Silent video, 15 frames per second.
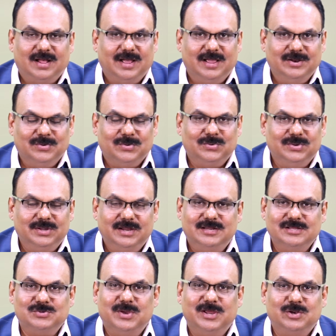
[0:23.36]
I know
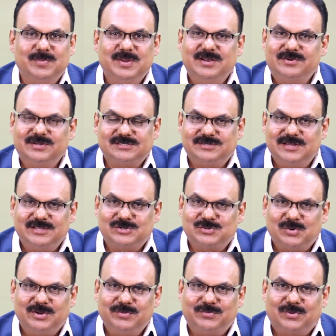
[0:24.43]
it is going to be interesting
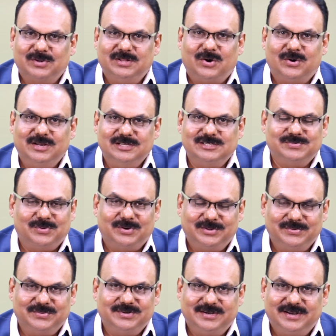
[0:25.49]
story for the audience for
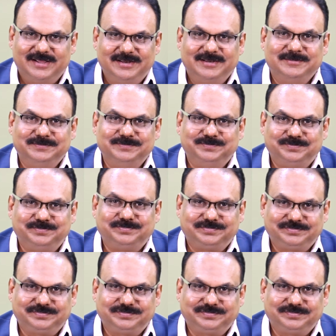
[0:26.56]
you, right? Mm-hmm.